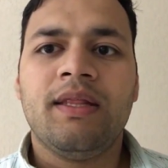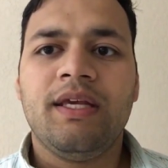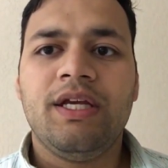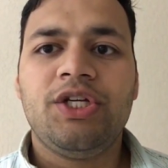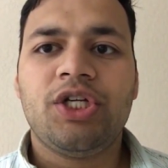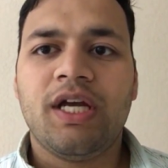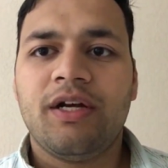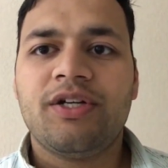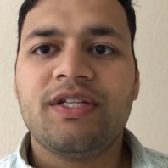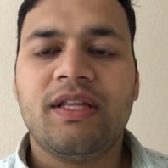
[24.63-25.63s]
The
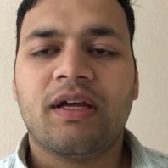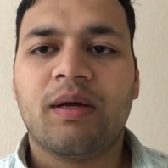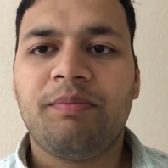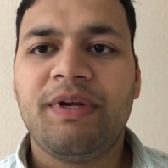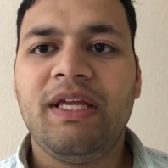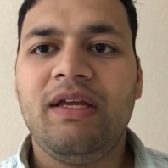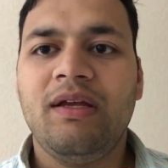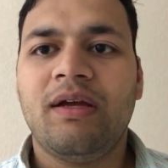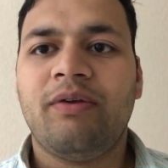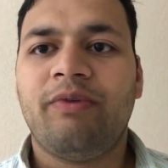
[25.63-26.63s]
shares in the company
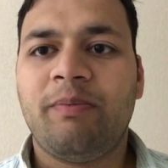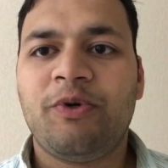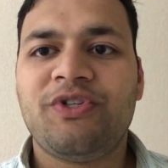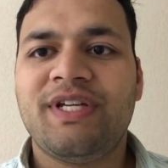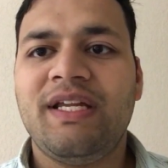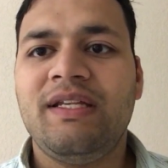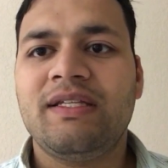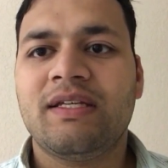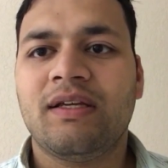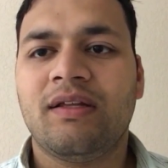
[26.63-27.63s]
represent